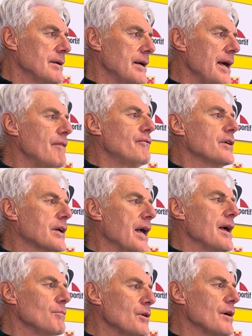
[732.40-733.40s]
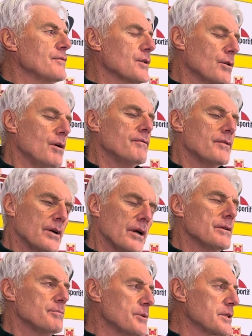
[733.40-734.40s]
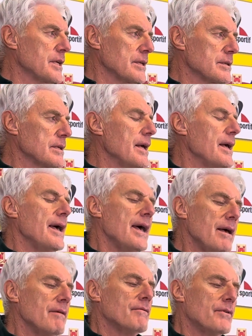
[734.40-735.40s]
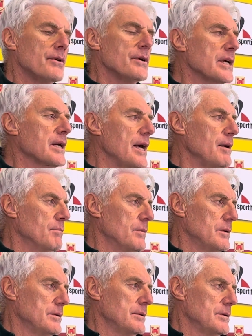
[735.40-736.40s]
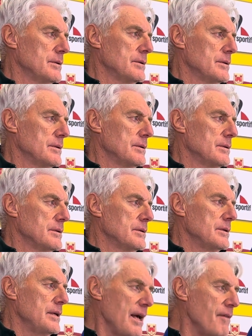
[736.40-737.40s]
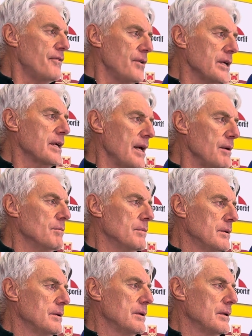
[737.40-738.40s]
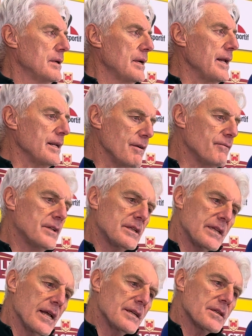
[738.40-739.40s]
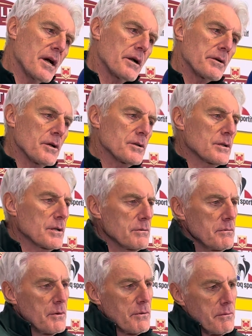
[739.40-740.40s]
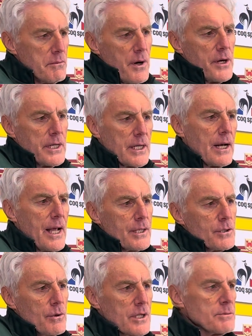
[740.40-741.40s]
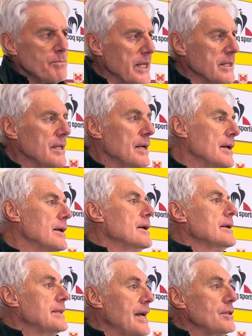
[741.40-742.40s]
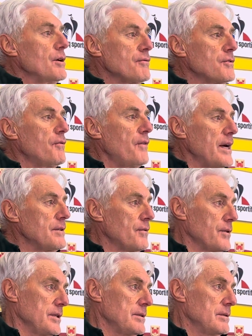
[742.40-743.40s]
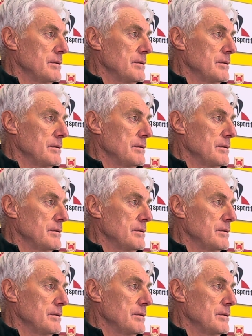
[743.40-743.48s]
Every game you have to go for 100%. Every game. Every game. And if the things are not running like you expect, then you have to fight for it.